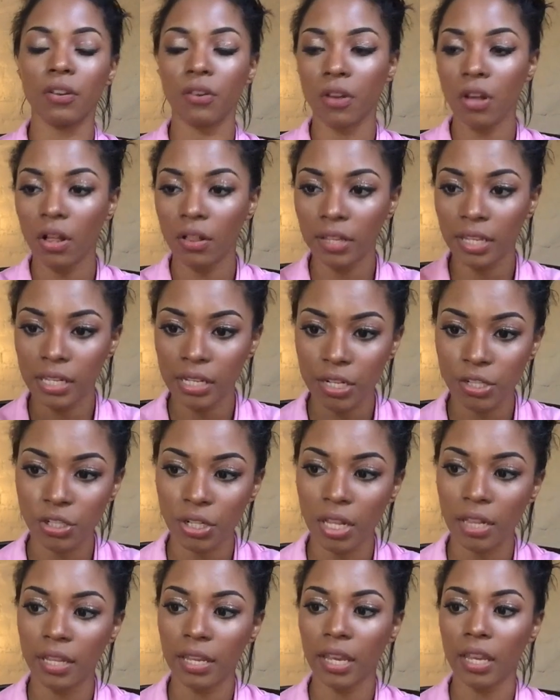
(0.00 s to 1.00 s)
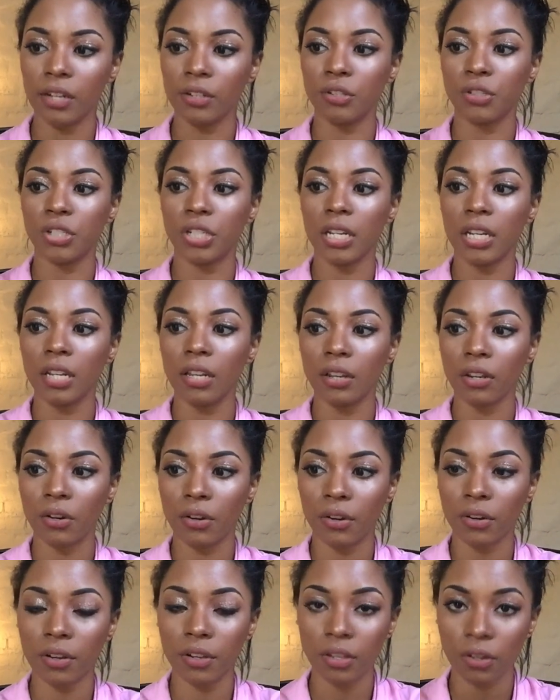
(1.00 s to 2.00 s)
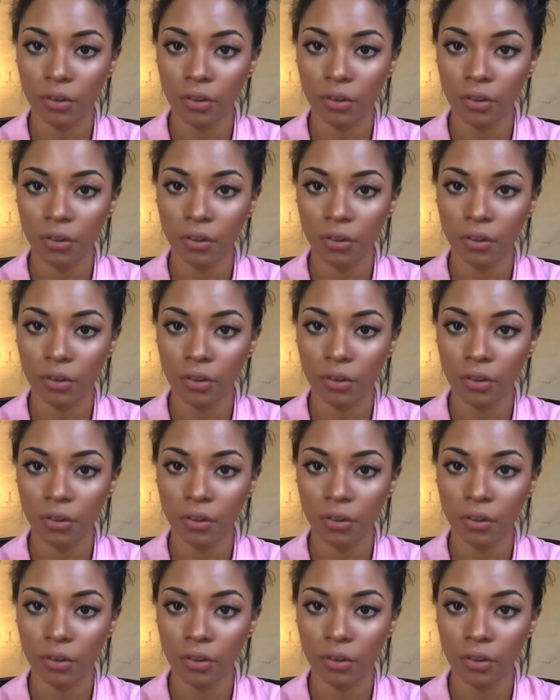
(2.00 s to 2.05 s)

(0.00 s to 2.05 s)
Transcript: you're calling in angelic energy, your,